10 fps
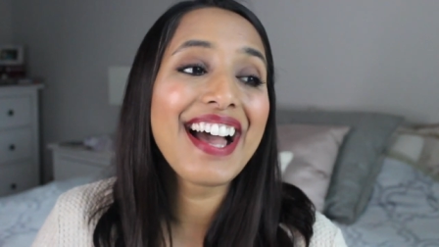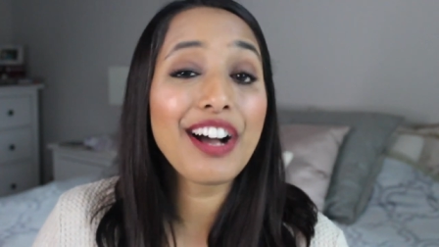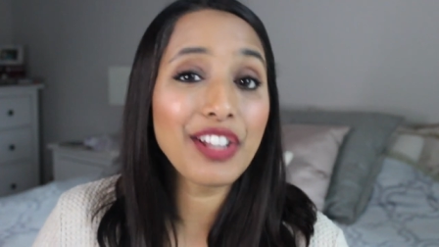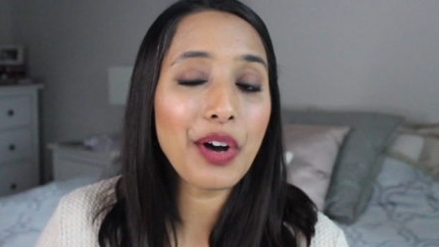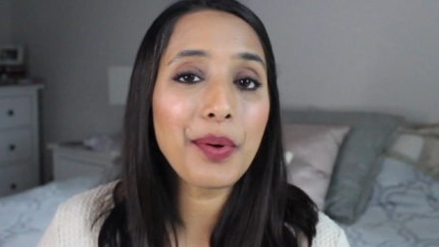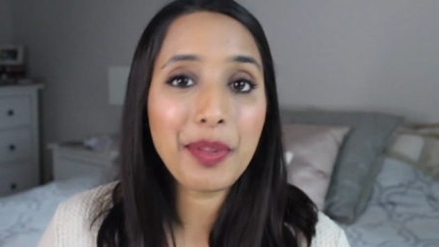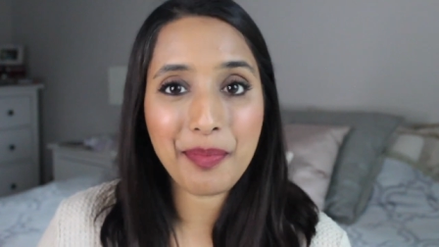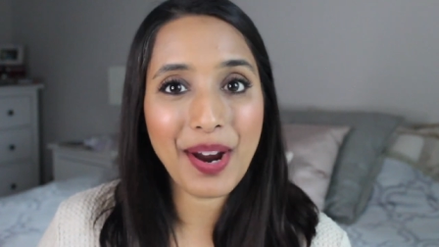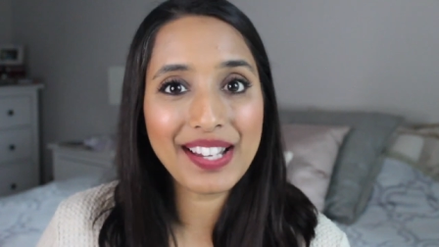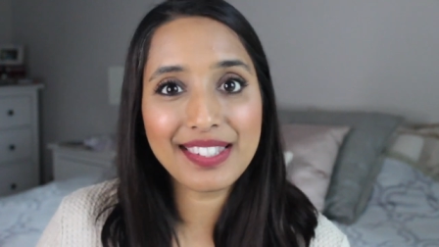How low will the
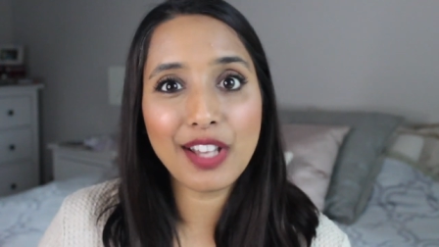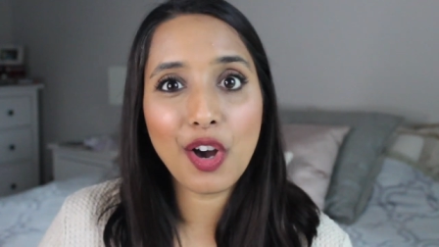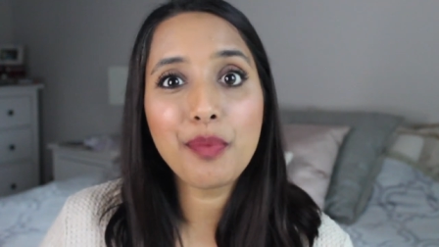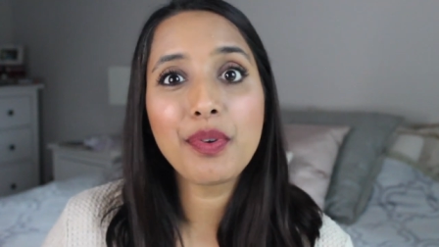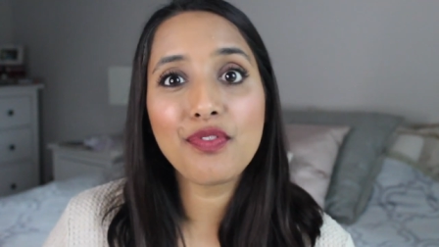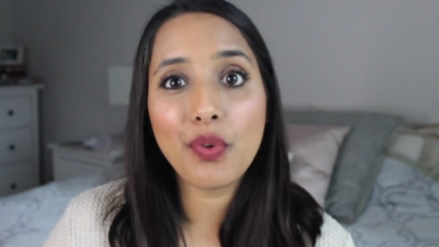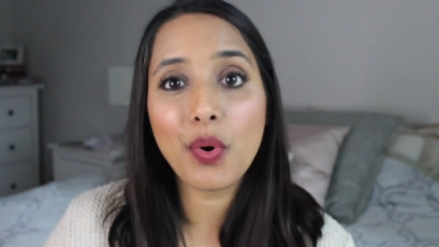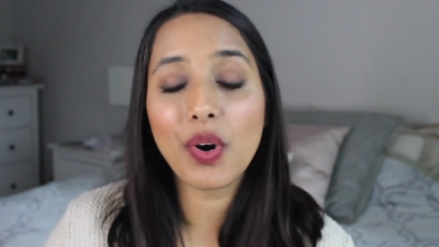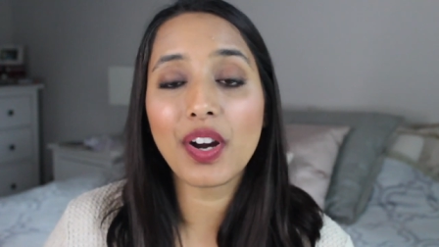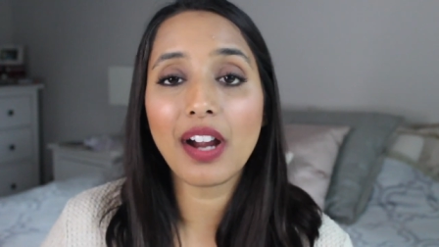price go
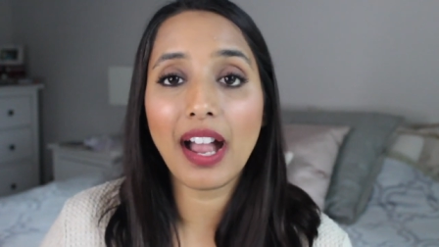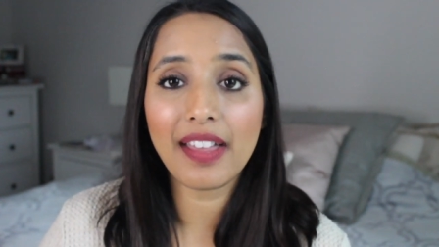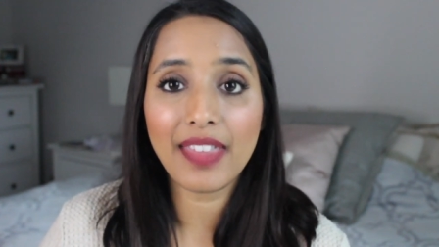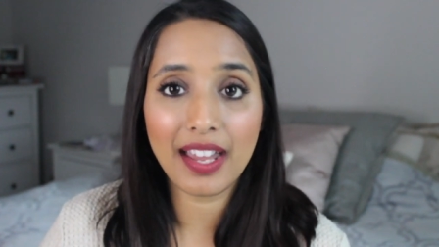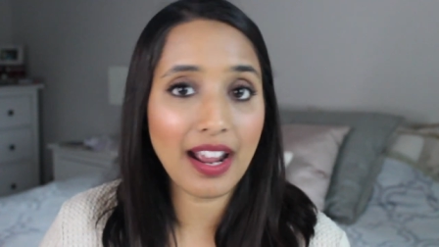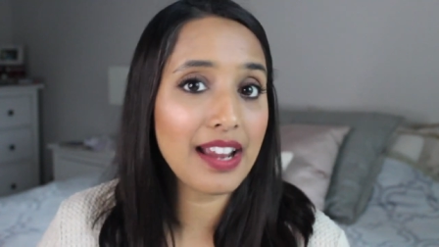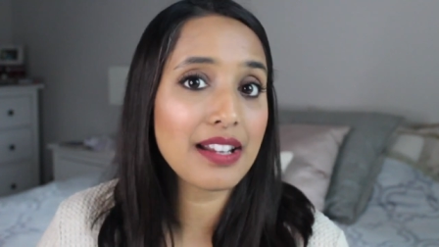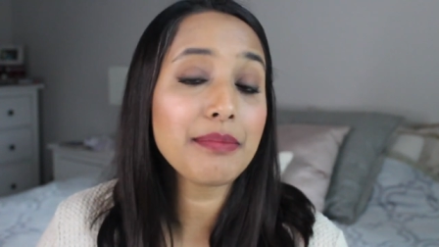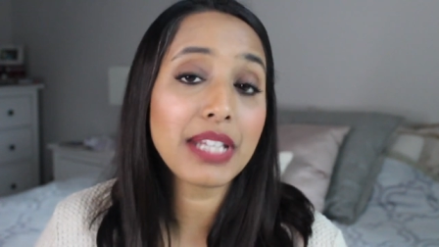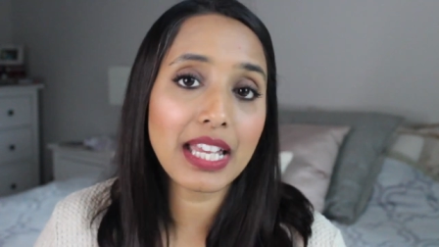before that
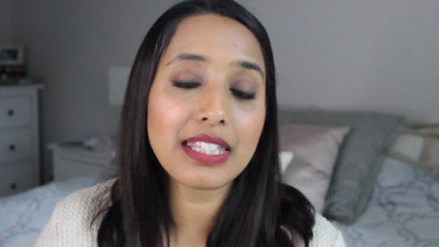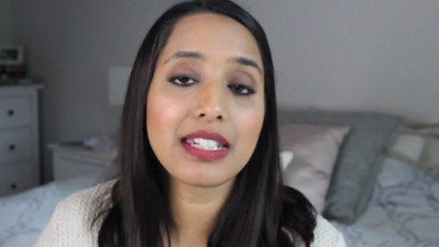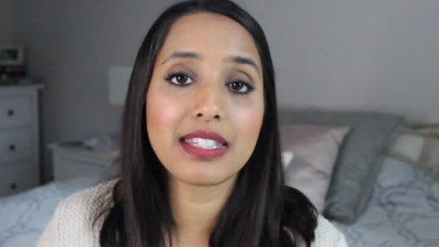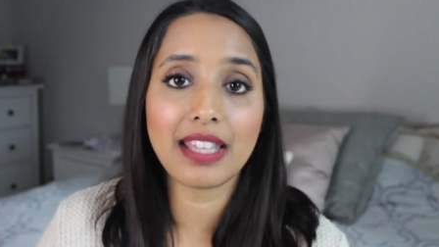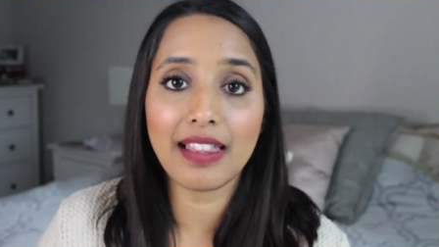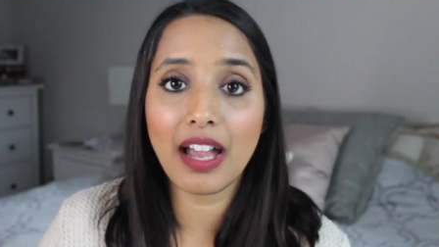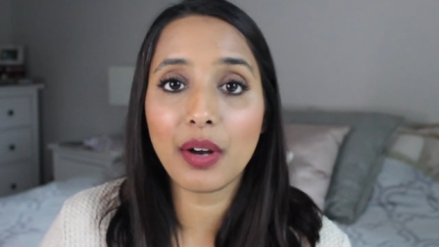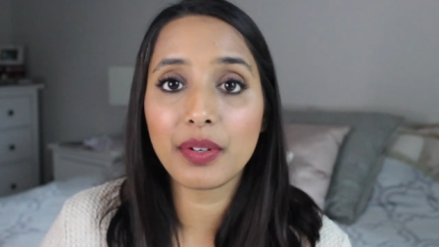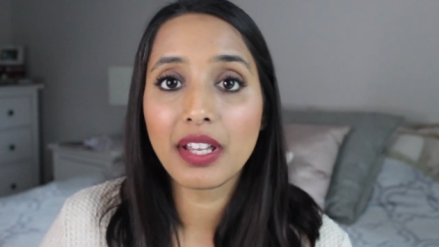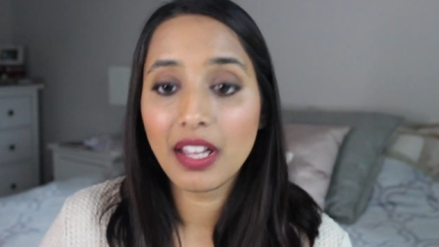item tends to sell
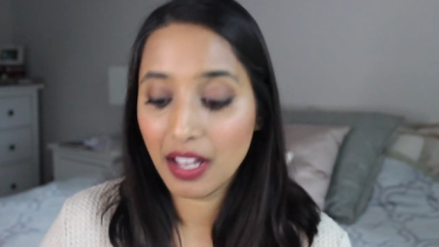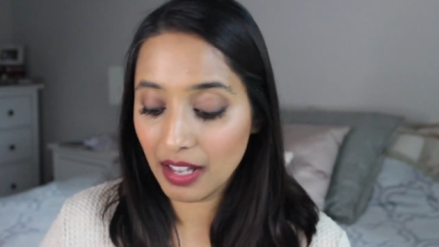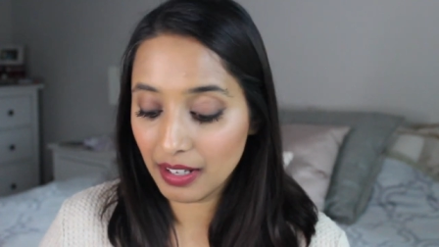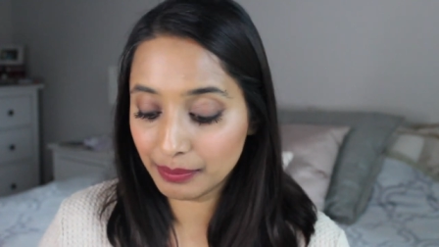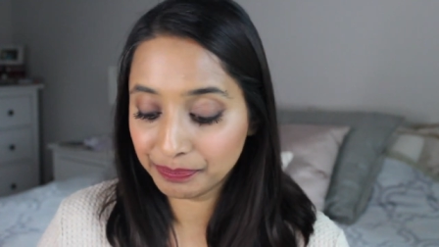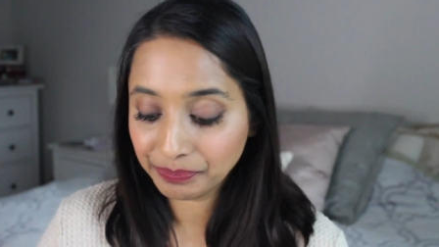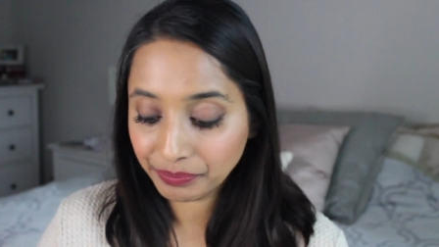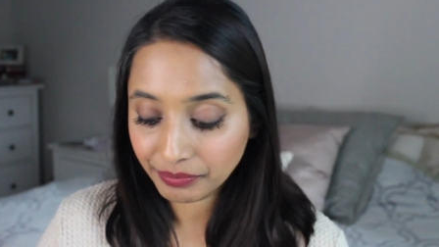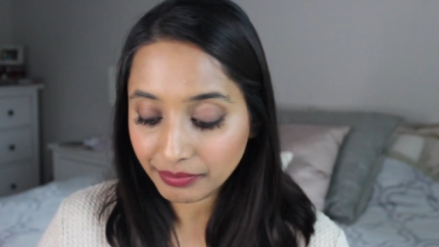out? And